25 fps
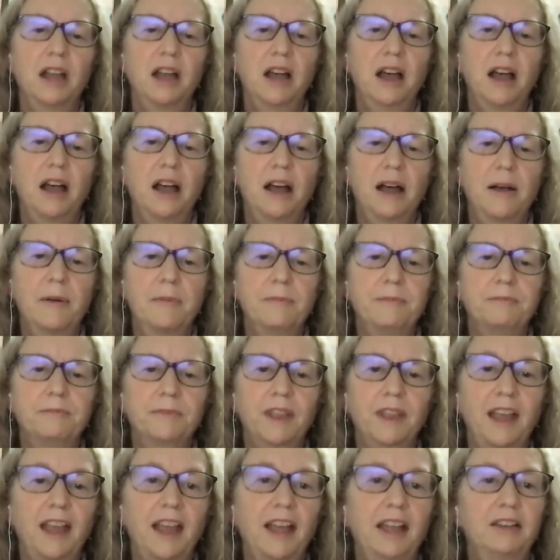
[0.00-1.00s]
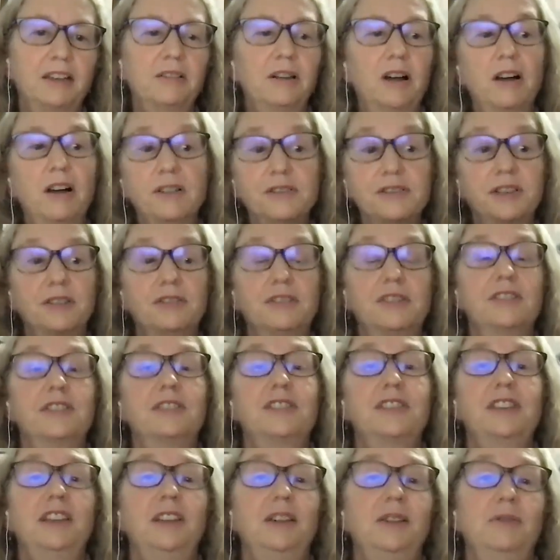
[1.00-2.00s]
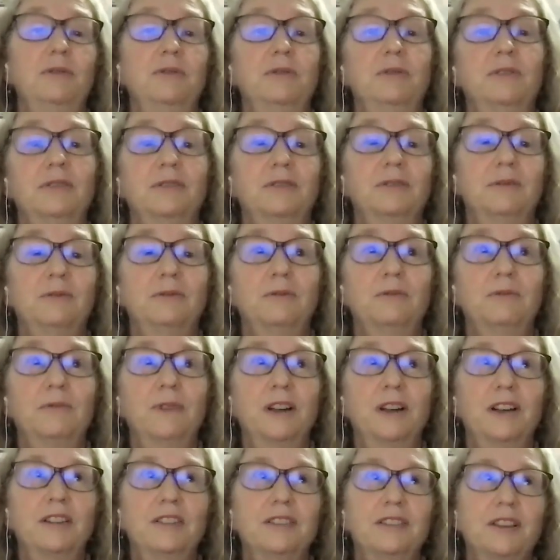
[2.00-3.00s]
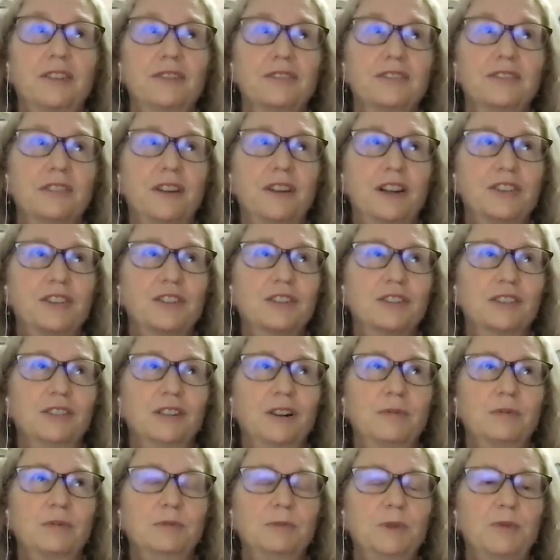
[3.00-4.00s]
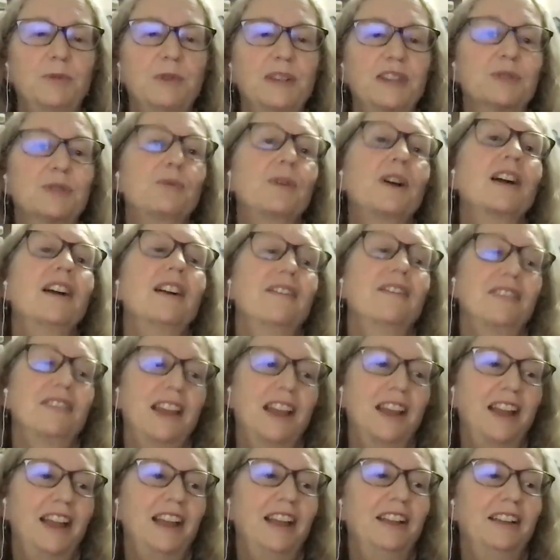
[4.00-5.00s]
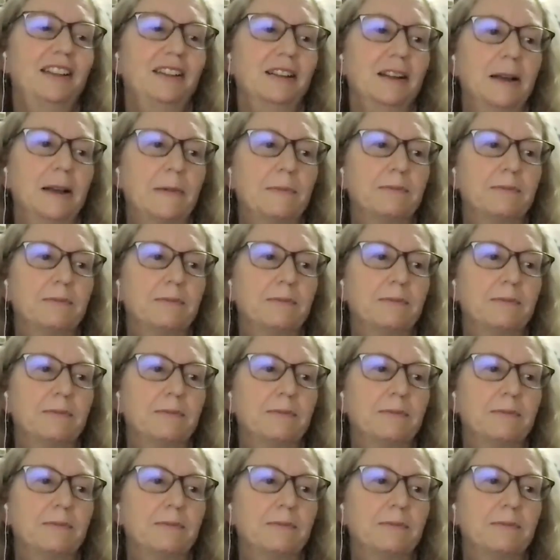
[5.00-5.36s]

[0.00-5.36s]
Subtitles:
and also to see where do those larger global movements, where have they